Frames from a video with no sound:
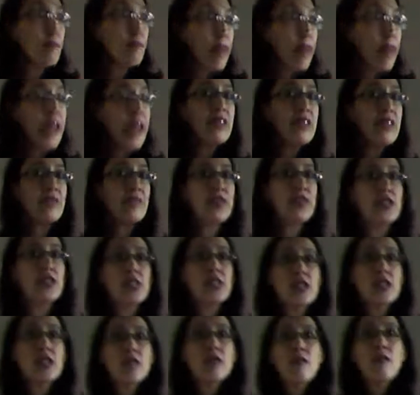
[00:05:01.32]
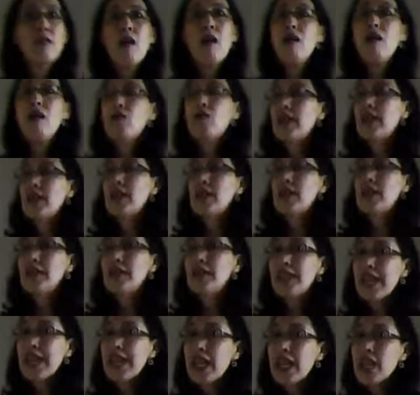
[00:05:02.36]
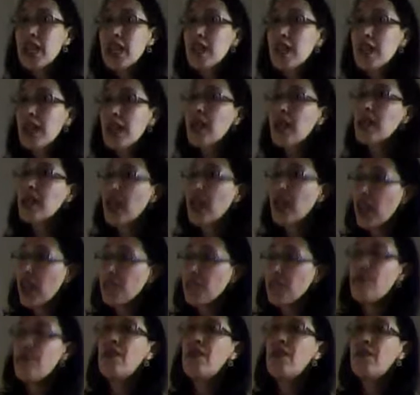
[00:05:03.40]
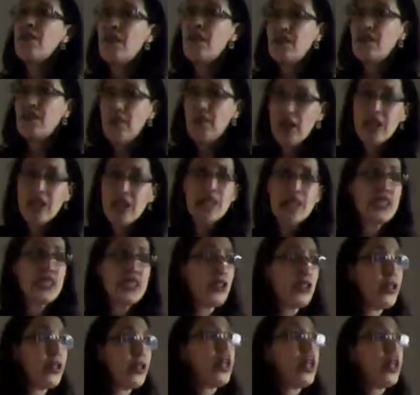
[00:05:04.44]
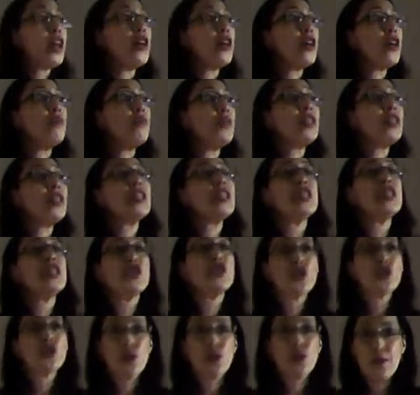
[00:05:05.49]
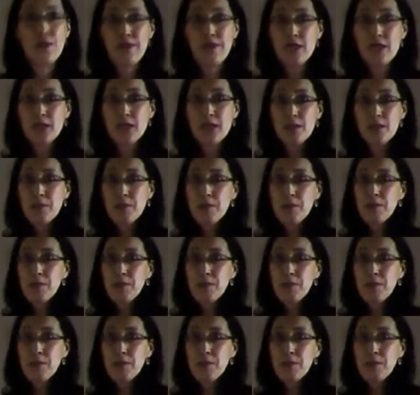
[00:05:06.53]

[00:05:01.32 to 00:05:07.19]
benefits on what a teen can gain from volunteering and community service.